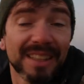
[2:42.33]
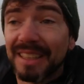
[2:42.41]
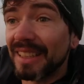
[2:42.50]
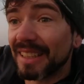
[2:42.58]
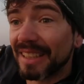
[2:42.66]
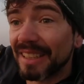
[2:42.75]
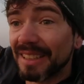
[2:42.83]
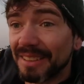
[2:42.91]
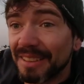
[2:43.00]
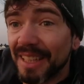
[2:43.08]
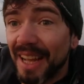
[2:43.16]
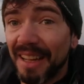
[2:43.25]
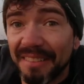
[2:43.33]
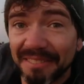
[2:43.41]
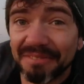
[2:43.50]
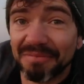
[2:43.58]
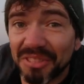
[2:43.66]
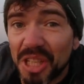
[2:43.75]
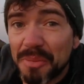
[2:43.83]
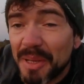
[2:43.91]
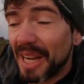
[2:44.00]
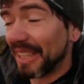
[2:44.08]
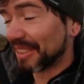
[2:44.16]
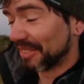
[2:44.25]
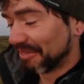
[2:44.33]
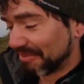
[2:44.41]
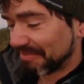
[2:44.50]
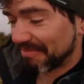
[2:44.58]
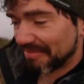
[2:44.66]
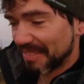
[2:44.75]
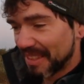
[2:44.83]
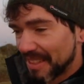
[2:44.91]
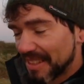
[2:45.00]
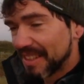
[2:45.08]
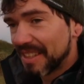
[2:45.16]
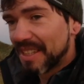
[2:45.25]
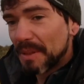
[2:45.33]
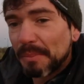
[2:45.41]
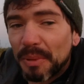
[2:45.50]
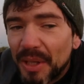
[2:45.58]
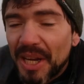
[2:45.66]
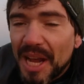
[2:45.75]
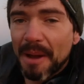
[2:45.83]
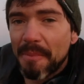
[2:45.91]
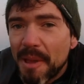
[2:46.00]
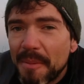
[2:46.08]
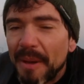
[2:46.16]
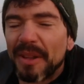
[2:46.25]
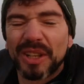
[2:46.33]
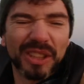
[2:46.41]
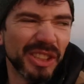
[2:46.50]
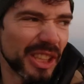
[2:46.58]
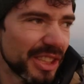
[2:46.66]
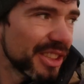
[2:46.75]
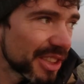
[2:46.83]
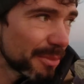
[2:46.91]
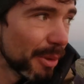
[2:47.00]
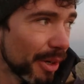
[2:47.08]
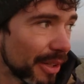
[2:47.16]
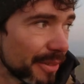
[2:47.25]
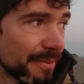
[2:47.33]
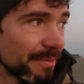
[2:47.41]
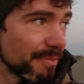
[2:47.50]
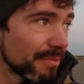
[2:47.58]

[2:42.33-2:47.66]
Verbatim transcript: like, yeah, it's going to be nice. Pretty happy about the conditions this morning.